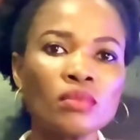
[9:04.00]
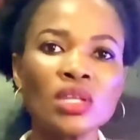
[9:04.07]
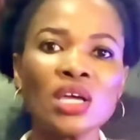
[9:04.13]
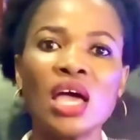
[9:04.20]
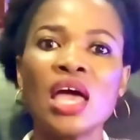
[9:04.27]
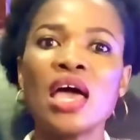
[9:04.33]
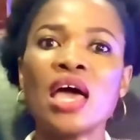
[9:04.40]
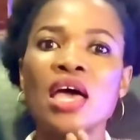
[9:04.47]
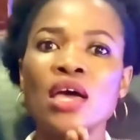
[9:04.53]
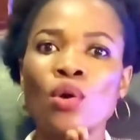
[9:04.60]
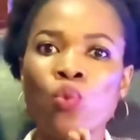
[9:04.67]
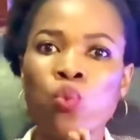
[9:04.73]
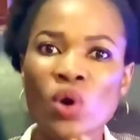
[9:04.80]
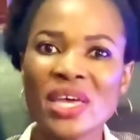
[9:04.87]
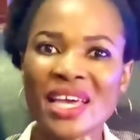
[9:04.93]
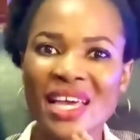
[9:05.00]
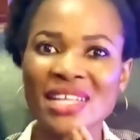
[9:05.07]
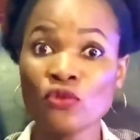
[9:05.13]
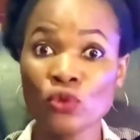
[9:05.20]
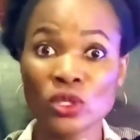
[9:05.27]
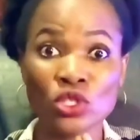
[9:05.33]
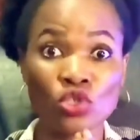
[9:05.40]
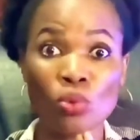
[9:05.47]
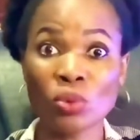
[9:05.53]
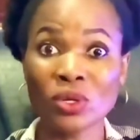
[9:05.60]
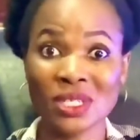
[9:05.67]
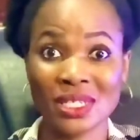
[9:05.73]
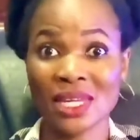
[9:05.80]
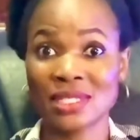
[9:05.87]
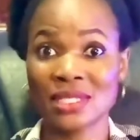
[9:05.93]
Do you know that we
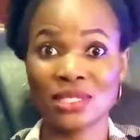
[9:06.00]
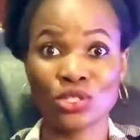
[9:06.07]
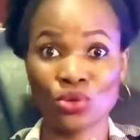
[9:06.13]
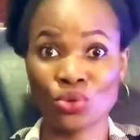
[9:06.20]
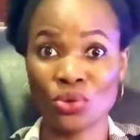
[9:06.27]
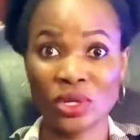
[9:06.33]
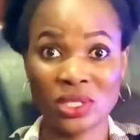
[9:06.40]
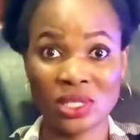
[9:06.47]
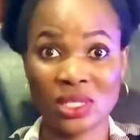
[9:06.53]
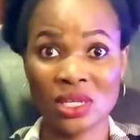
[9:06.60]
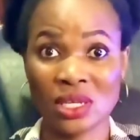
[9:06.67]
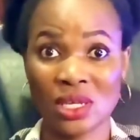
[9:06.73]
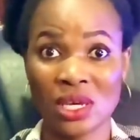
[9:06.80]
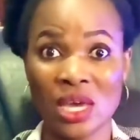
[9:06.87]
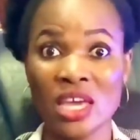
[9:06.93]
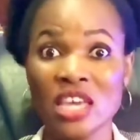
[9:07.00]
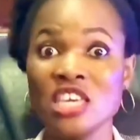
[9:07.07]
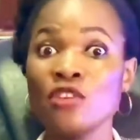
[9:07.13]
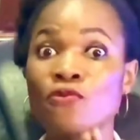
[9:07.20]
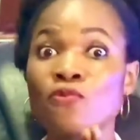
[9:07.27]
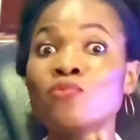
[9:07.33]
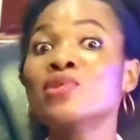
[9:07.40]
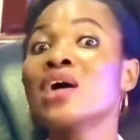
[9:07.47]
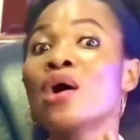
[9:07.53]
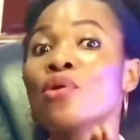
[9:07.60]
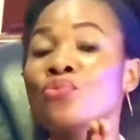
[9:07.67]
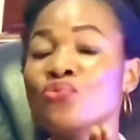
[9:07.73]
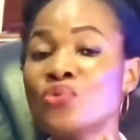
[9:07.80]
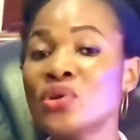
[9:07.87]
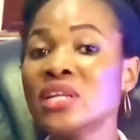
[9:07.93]
can decide to live with somebody that
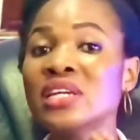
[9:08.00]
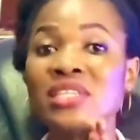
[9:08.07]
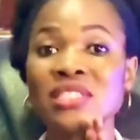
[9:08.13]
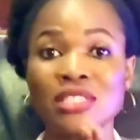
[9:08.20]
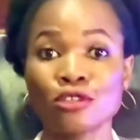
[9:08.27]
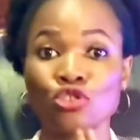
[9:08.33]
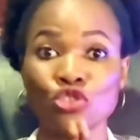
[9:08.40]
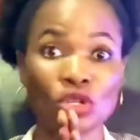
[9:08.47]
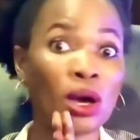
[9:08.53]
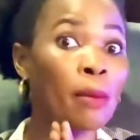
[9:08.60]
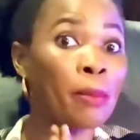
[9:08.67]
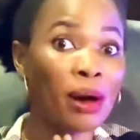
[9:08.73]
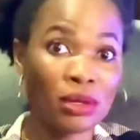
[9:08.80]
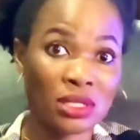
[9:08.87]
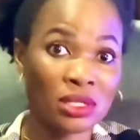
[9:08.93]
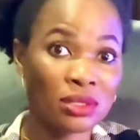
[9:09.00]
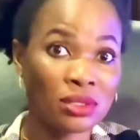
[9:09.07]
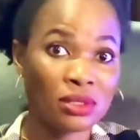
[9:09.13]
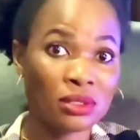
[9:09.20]
is crazy if we